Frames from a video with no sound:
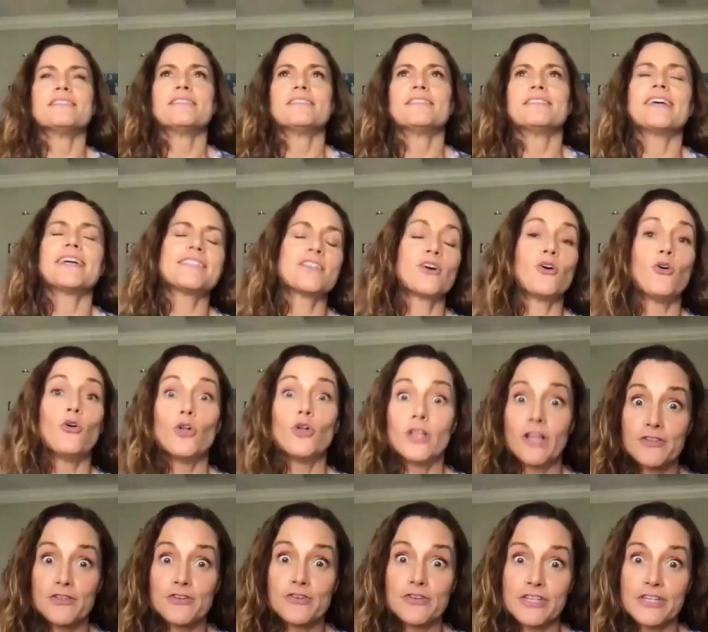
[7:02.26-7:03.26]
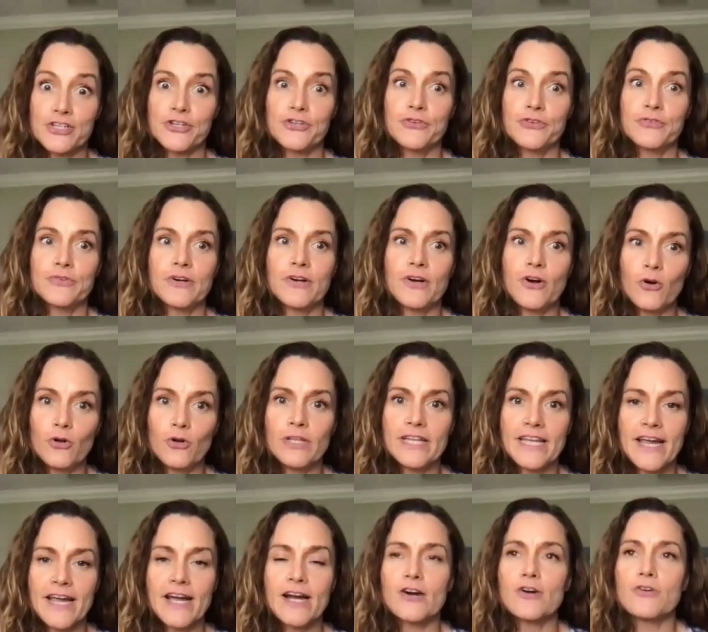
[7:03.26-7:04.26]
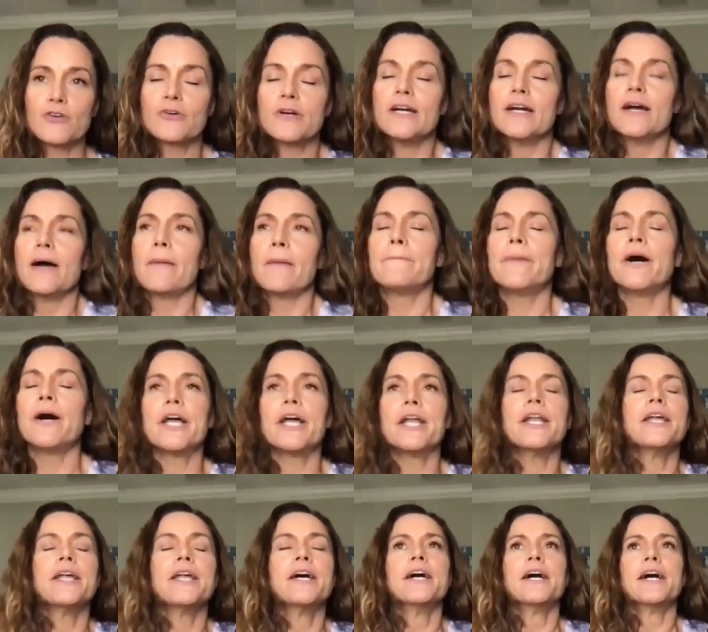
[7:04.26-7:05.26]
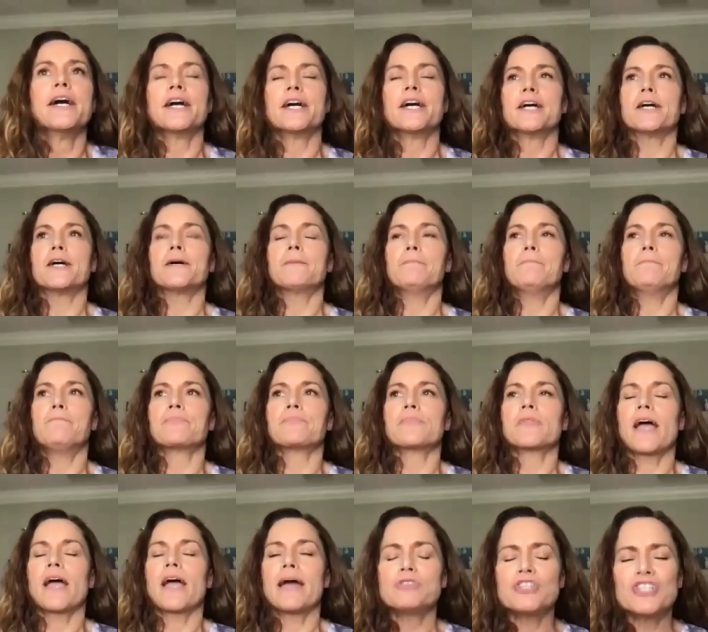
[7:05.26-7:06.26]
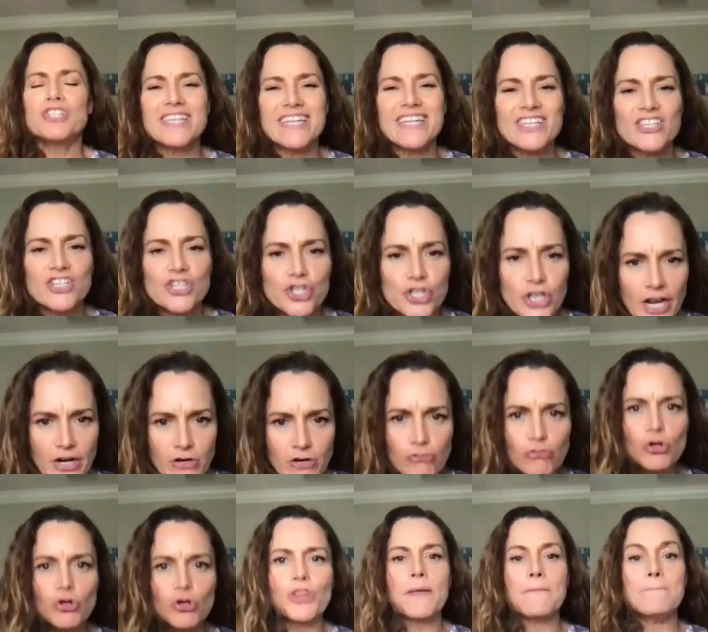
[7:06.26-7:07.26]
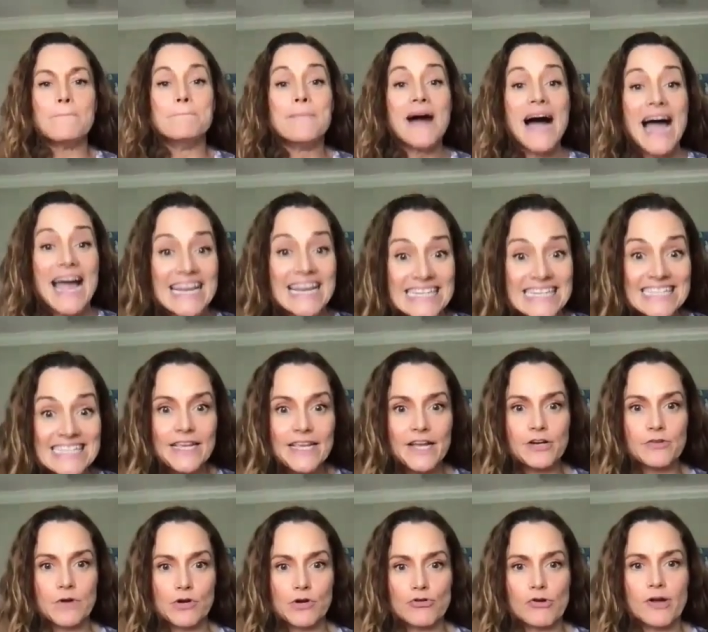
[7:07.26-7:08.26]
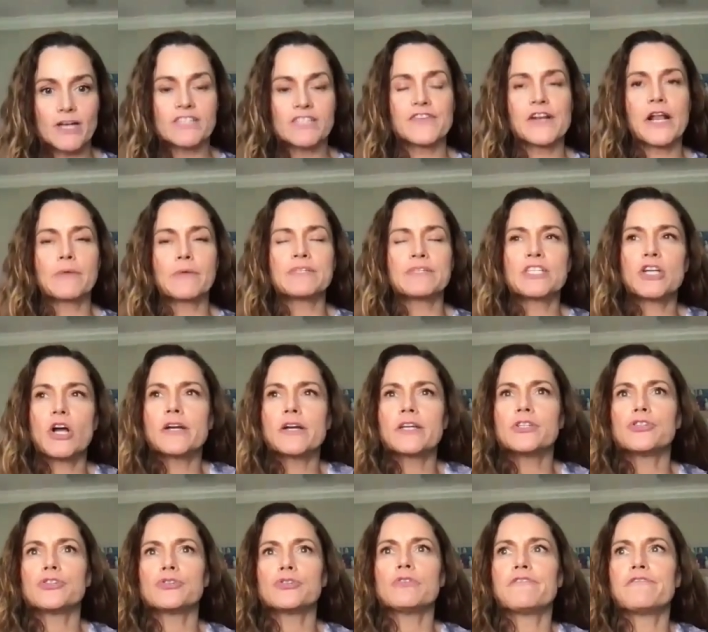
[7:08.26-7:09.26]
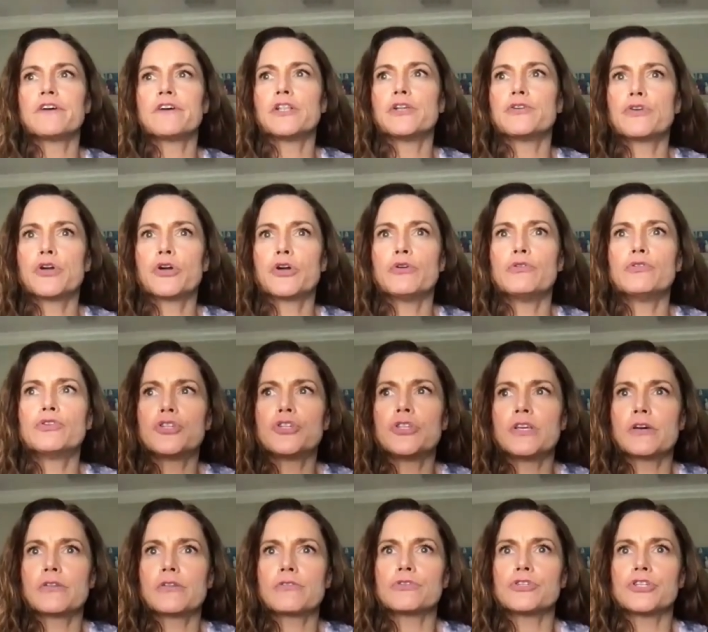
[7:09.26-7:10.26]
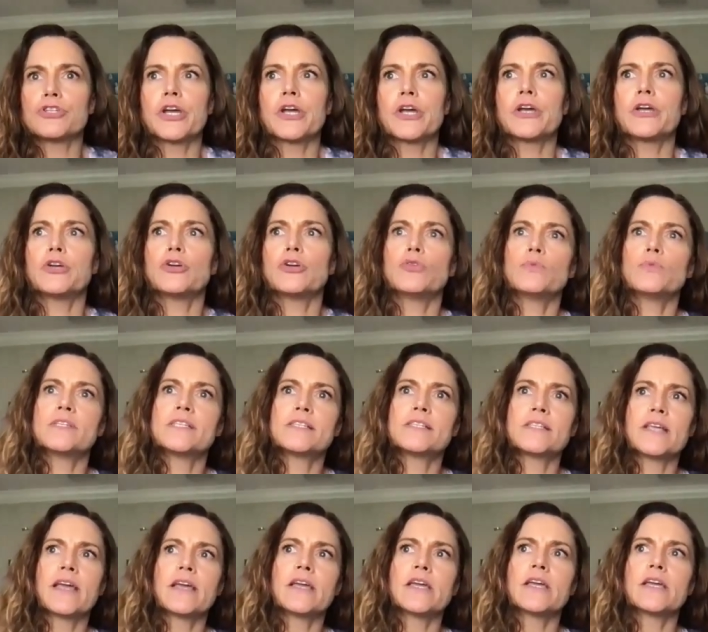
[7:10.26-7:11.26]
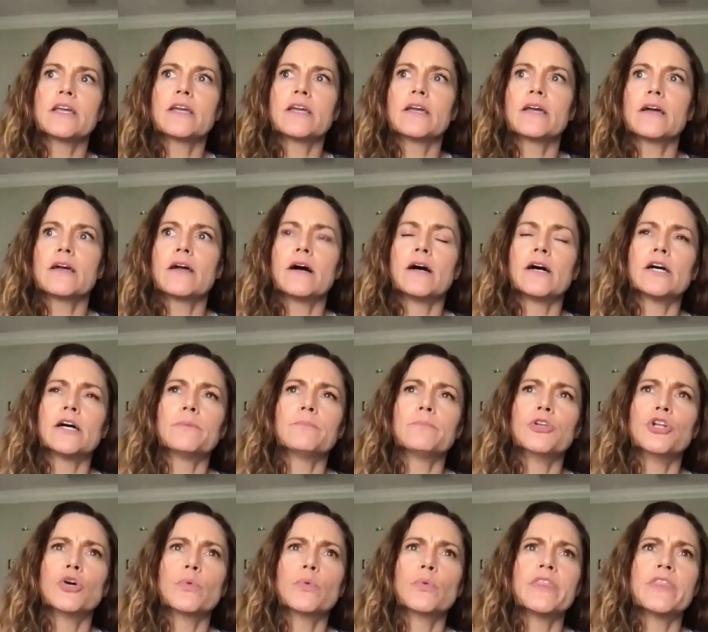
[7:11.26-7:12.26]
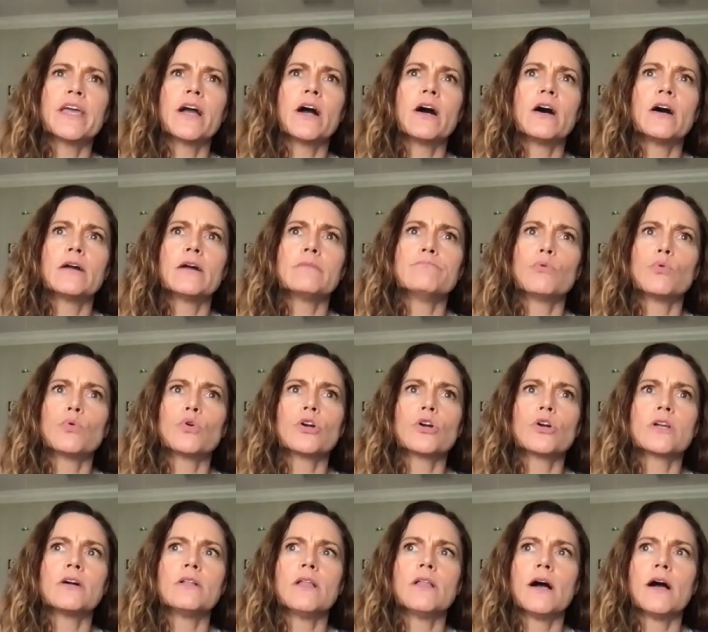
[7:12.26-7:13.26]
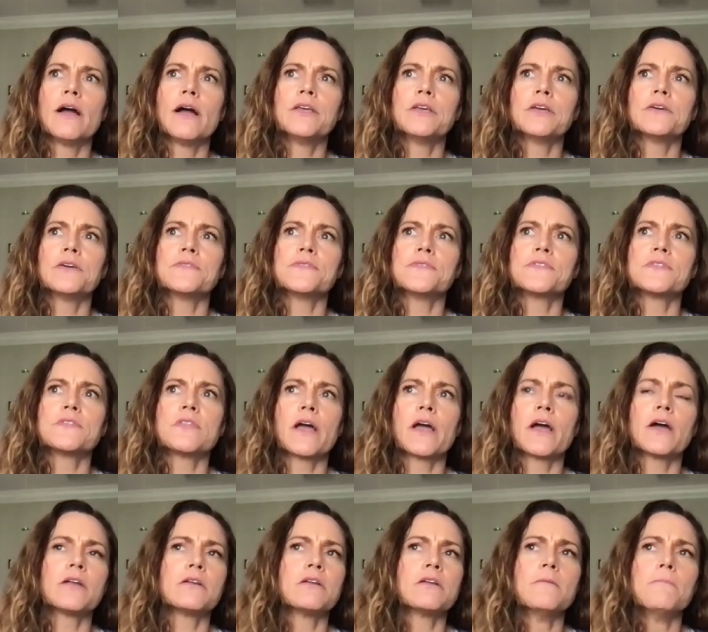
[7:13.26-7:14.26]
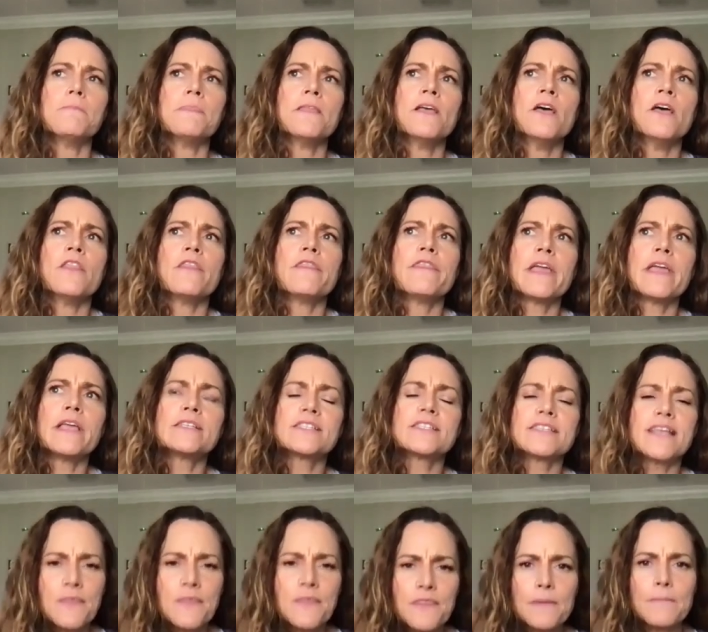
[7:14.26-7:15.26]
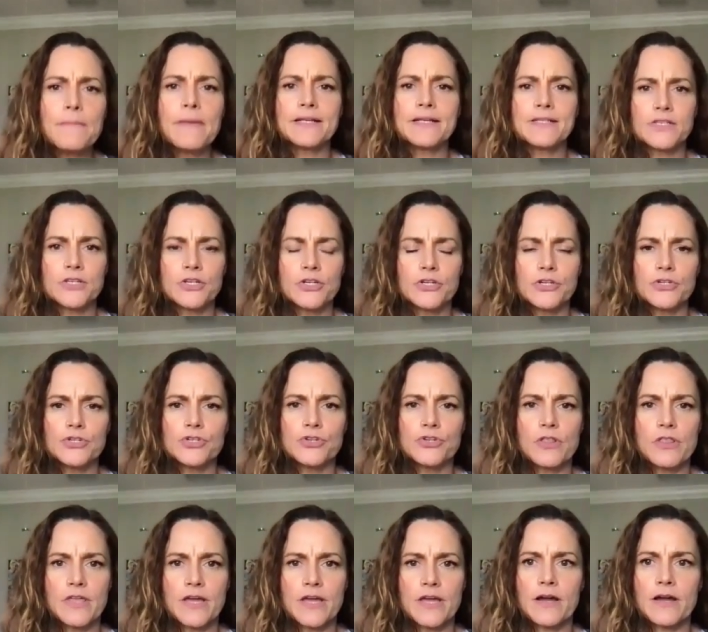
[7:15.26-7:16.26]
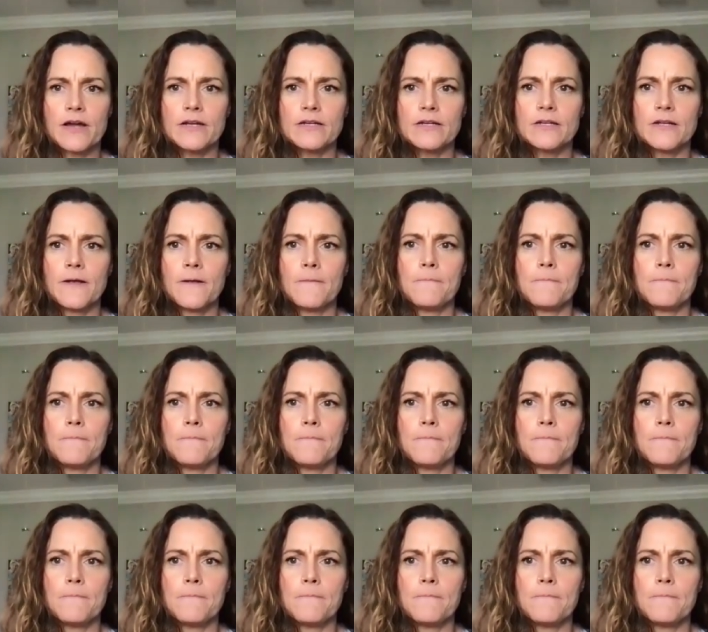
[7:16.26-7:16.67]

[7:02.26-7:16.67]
that's a whole other issue. Holy cow. But um, I'm just in general the mindset around CrossFit. I was talking to a fellow coach the other day who was saying, um, you know, when they onboard clients, that they send the message that